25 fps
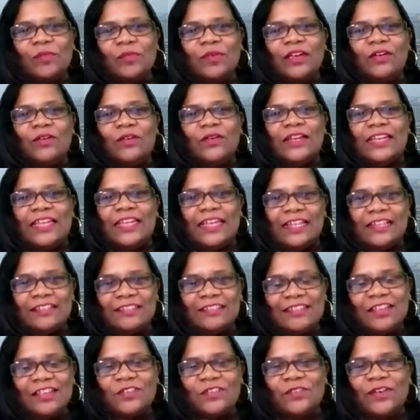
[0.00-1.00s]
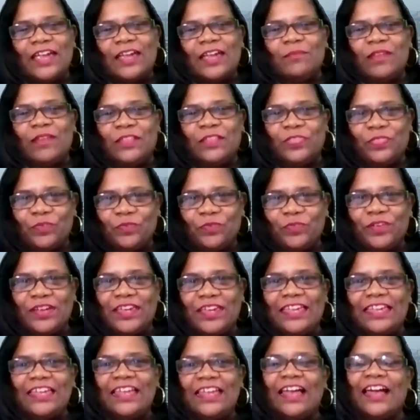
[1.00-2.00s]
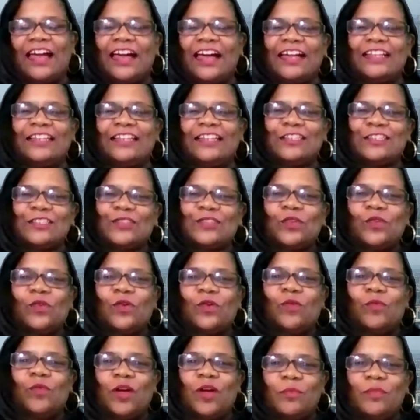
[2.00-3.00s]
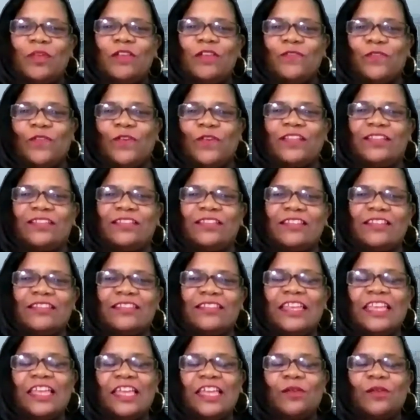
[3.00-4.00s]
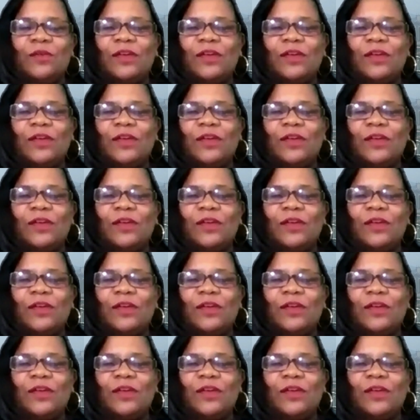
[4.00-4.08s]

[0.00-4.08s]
We're on Instagram at 3_women voices.